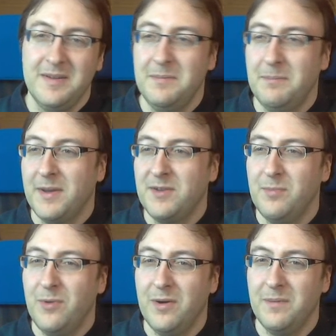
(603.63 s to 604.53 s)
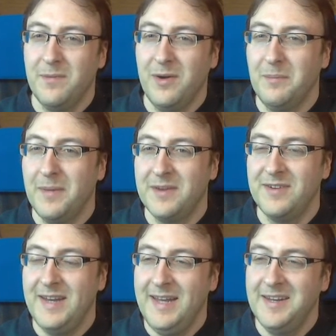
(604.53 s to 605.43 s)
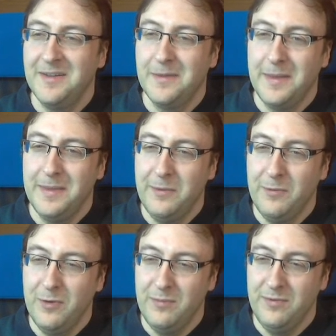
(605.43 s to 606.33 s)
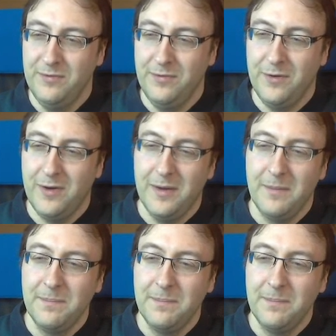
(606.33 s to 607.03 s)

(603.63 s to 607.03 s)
much cleaner than they were before.